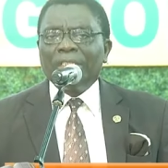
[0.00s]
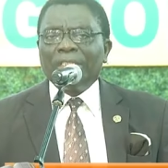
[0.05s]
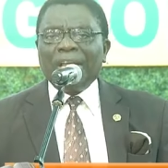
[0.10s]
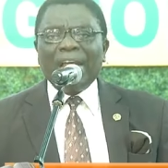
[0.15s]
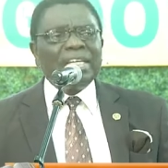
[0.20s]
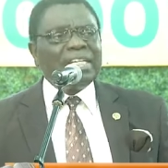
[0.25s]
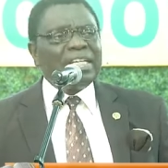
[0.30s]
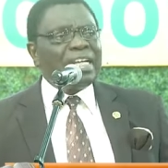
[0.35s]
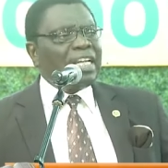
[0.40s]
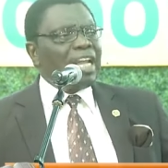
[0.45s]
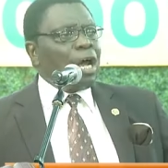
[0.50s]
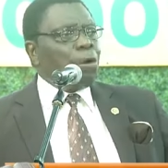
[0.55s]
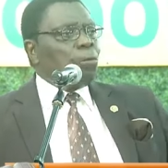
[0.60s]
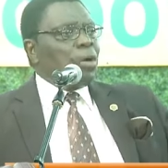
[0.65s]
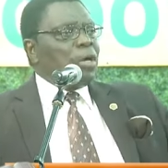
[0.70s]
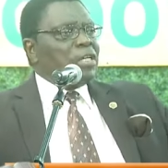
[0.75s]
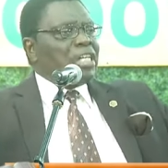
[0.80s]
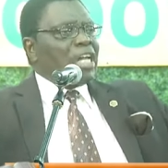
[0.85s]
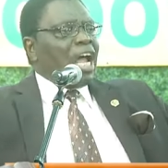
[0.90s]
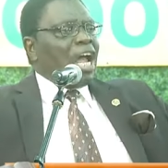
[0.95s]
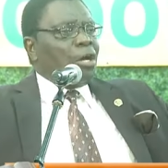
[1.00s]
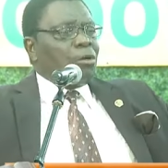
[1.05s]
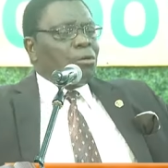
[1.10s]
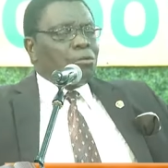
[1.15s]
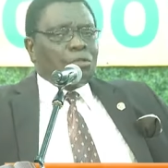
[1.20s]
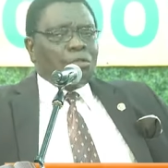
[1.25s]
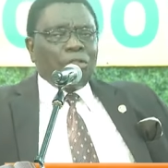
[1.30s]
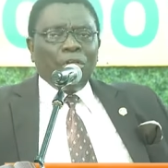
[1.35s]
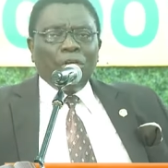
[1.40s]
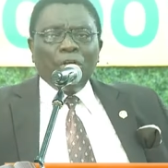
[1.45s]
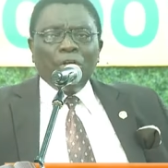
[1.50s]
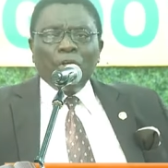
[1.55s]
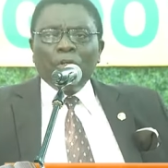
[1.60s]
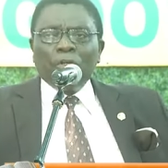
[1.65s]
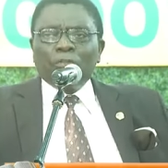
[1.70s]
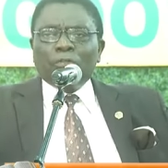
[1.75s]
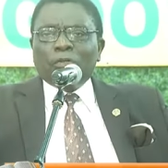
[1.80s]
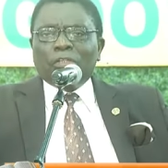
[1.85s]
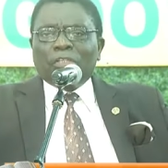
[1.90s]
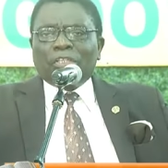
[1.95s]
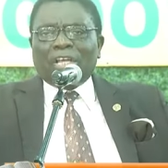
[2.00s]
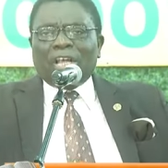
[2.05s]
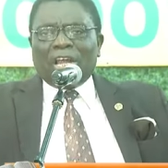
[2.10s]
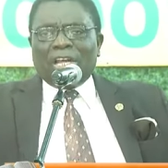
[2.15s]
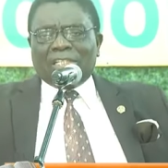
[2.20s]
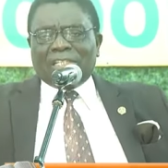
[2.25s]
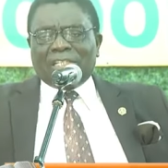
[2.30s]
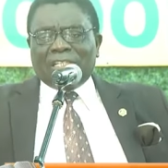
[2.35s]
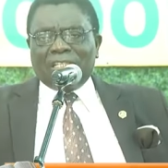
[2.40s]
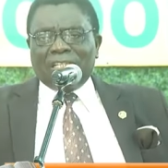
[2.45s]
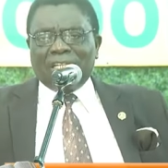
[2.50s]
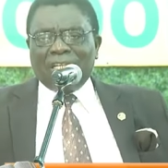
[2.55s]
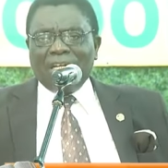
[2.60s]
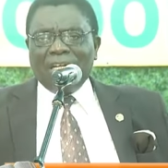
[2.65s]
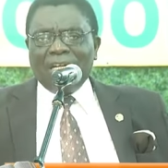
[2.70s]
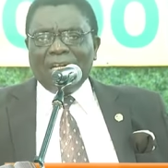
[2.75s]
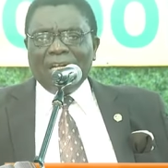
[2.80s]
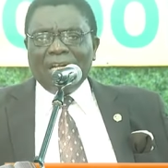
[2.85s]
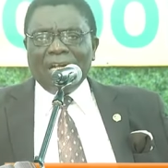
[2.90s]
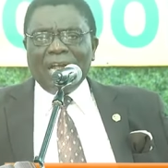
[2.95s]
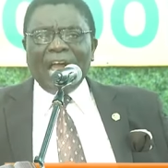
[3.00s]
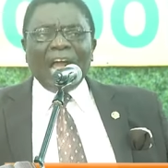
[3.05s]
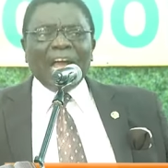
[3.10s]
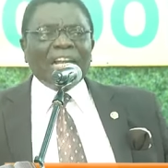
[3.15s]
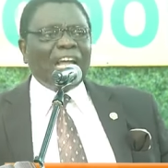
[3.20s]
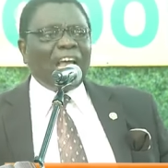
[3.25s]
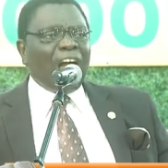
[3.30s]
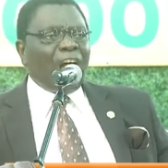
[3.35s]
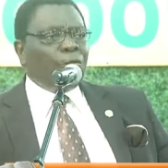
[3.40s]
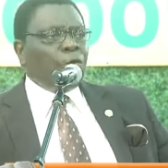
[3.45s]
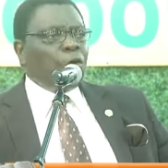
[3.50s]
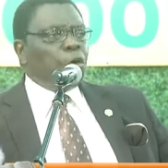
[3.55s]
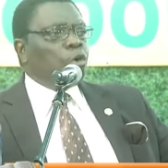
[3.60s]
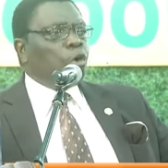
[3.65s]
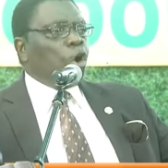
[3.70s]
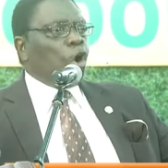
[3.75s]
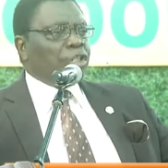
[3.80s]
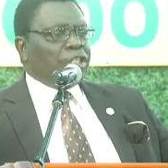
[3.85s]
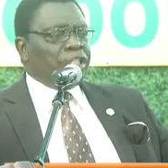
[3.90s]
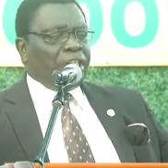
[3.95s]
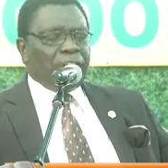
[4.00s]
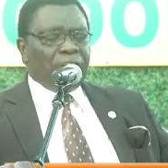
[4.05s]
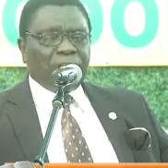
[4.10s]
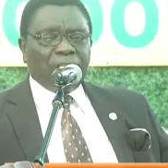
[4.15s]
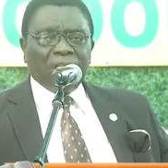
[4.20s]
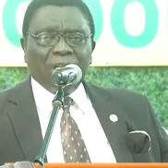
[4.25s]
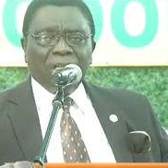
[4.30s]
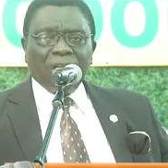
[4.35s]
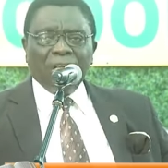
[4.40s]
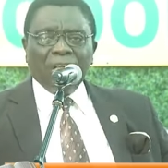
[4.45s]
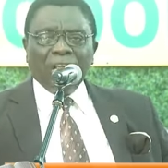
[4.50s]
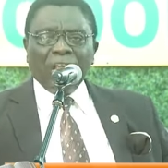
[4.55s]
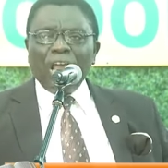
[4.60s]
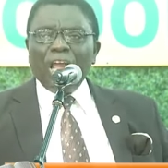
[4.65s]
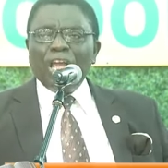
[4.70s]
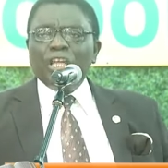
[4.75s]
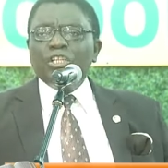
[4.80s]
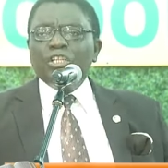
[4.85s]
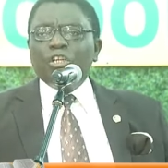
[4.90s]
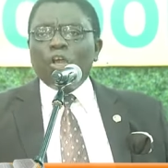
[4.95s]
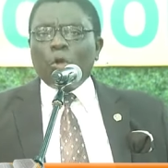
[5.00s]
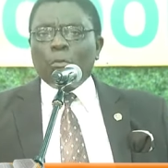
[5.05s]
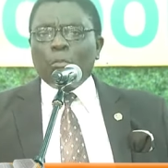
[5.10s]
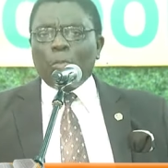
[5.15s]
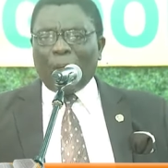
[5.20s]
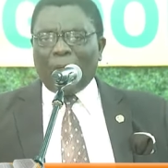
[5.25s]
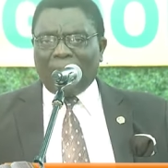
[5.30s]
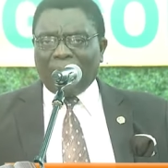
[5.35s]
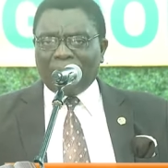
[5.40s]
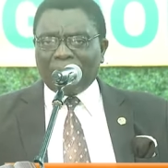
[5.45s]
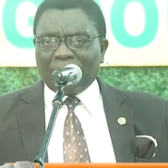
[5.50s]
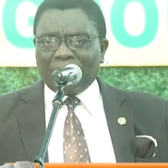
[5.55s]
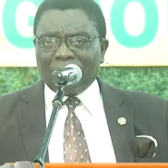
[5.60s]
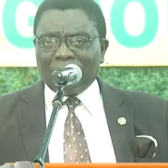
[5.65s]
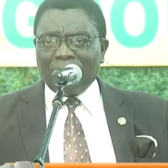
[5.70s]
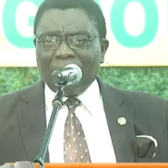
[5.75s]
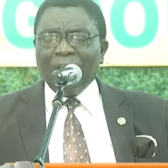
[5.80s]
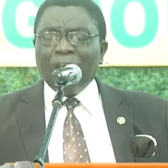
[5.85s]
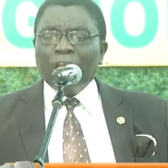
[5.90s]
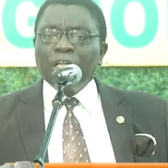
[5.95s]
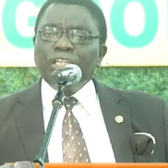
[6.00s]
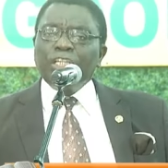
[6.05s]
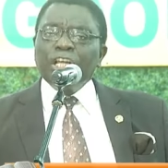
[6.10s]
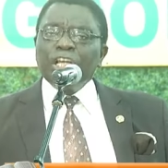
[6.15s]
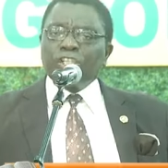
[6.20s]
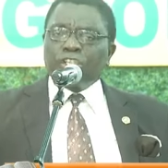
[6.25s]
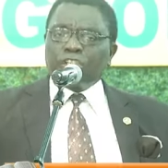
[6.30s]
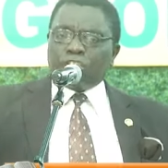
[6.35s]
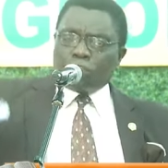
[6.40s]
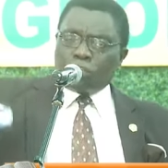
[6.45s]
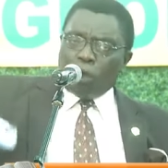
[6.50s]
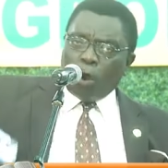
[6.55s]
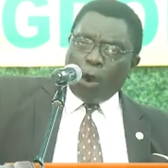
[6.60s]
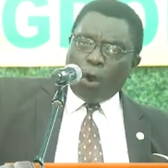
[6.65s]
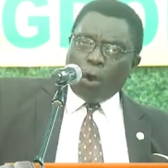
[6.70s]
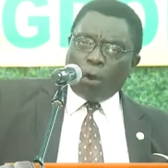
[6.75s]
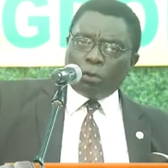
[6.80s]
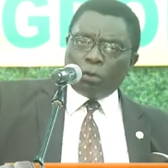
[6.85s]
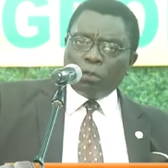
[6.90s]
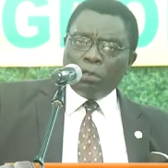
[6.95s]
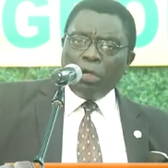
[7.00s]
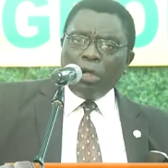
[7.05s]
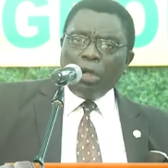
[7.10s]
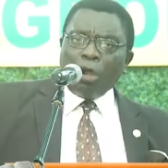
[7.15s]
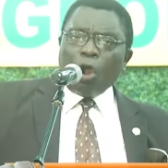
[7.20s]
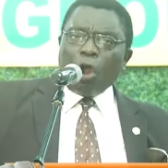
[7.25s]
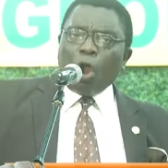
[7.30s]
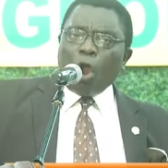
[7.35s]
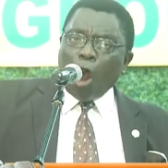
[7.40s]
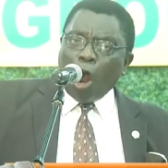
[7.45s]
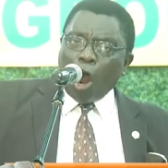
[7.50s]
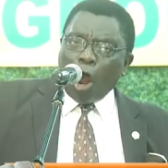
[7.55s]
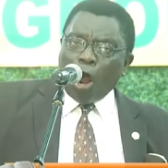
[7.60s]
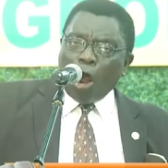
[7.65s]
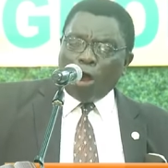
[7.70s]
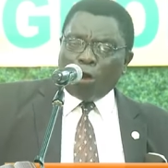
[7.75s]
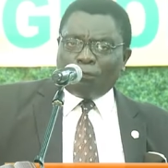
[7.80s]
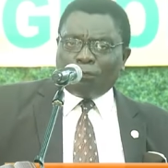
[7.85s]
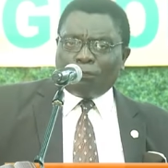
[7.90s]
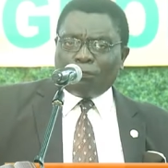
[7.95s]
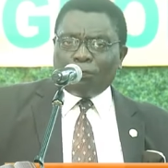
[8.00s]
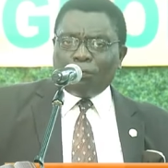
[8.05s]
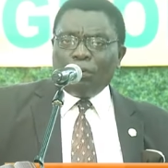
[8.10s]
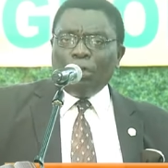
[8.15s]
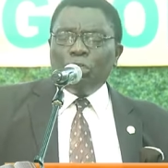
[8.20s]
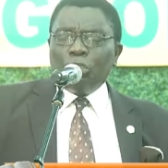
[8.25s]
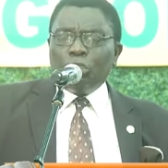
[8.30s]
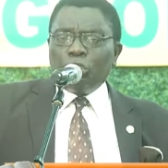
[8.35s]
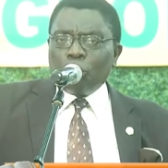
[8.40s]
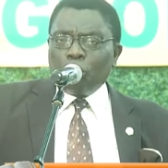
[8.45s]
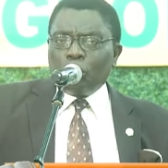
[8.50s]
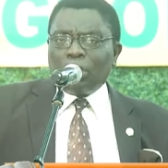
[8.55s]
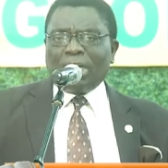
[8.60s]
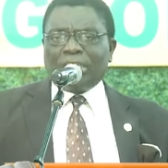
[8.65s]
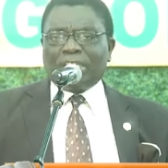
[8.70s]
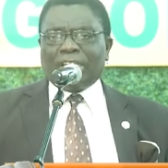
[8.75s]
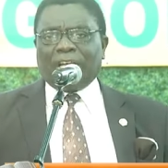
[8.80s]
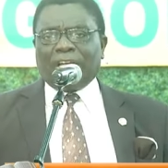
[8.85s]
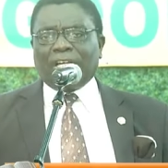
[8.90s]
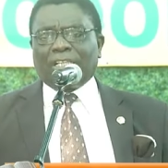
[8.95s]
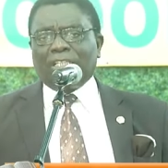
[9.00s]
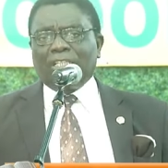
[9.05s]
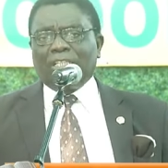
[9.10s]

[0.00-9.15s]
Then they now went out to search and haven't a young man, the son of Jonathan.